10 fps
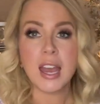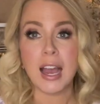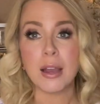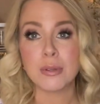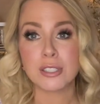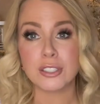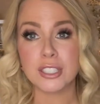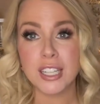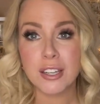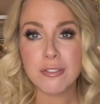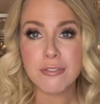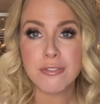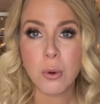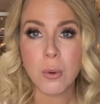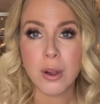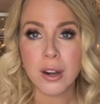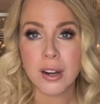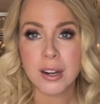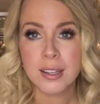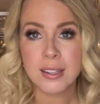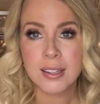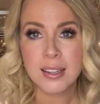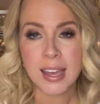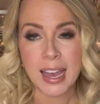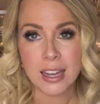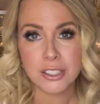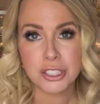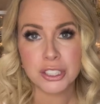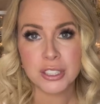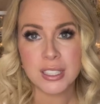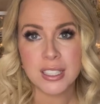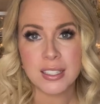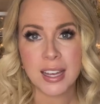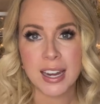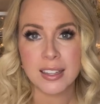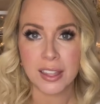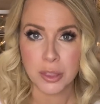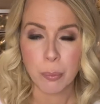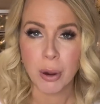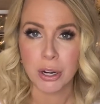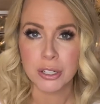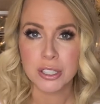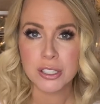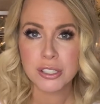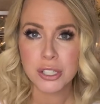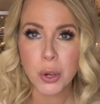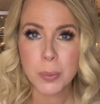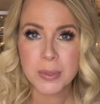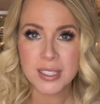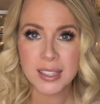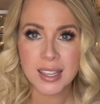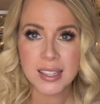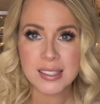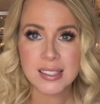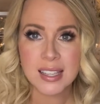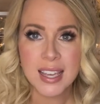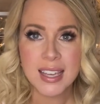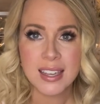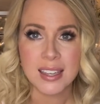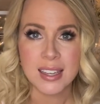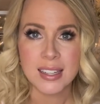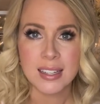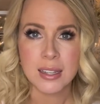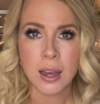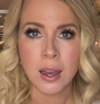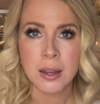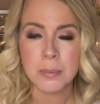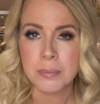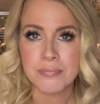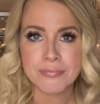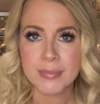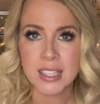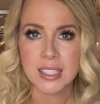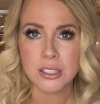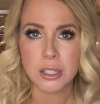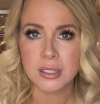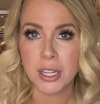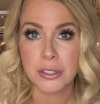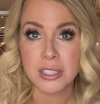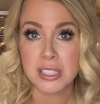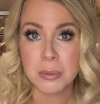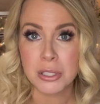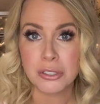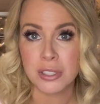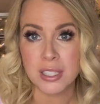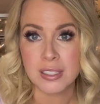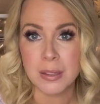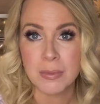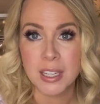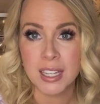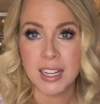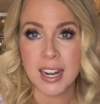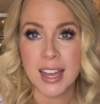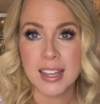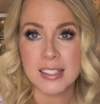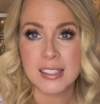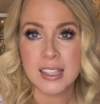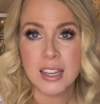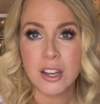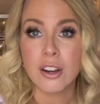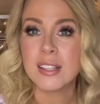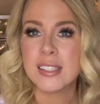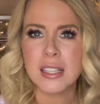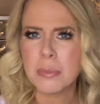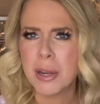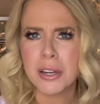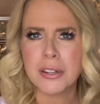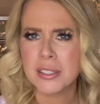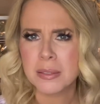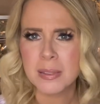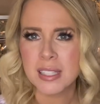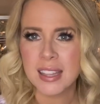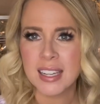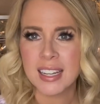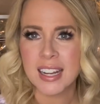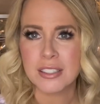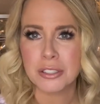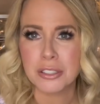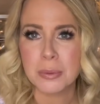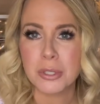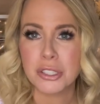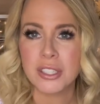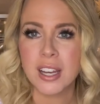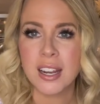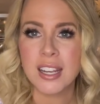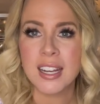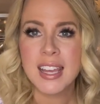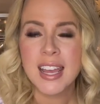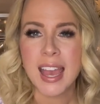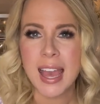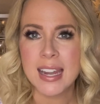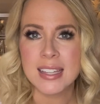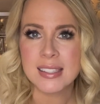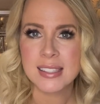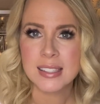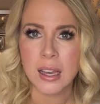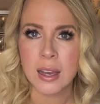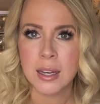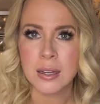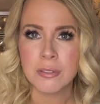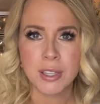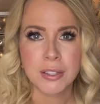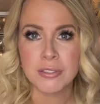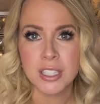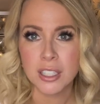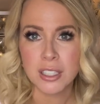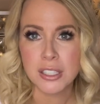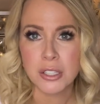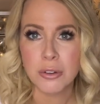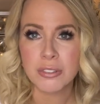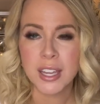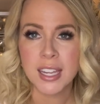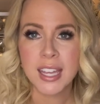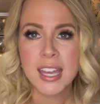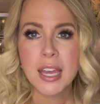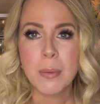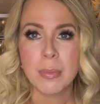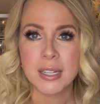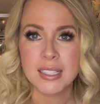I was looking for actually kind of like the partner soap to this. It's called like Christmas Tree or something, and it has, or it says Merry Christmas, I think, and it has a Christmas tree on it, and it's like vanilla snowflake, but